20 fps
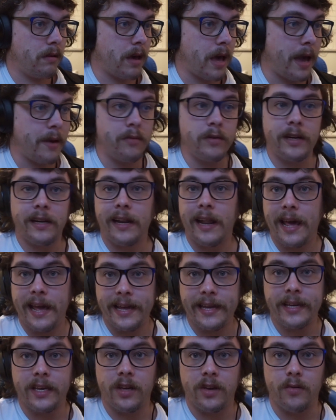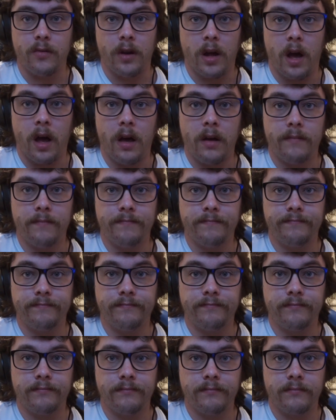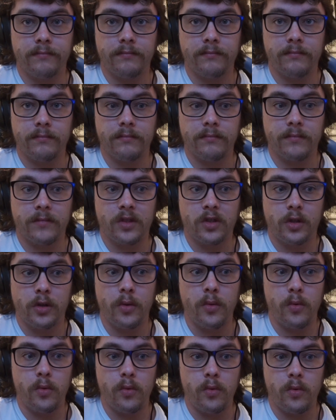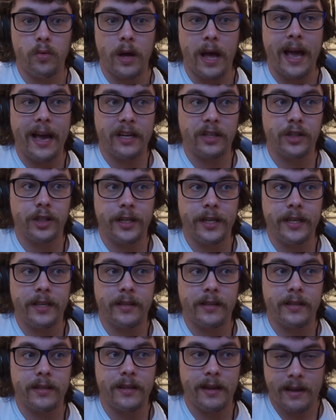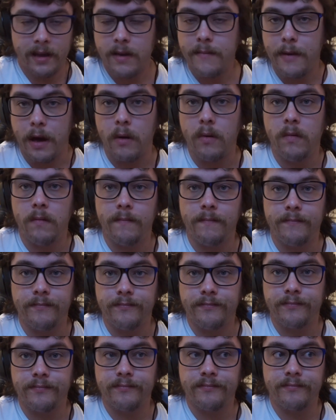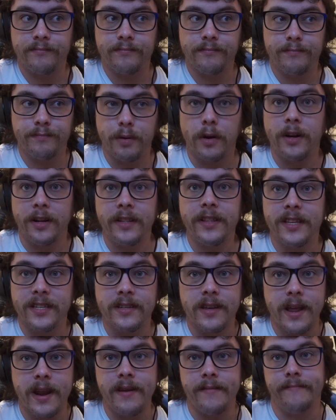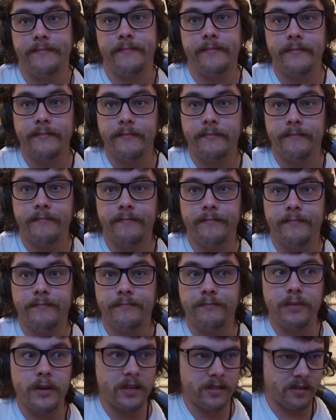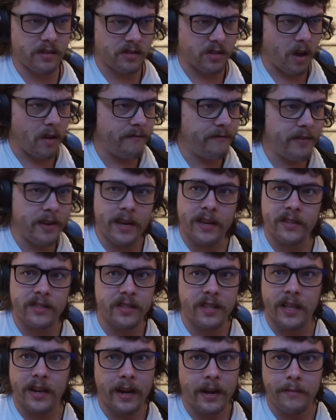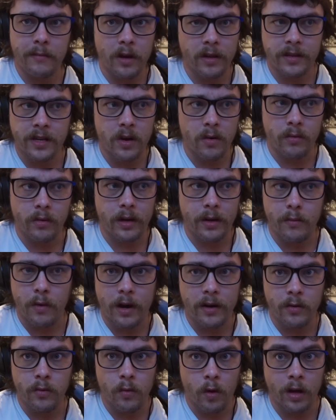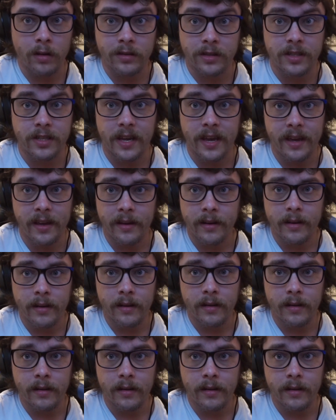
I would like you lot to actually think about putting this in. Because it's obvious that I'm not the only one who wants it.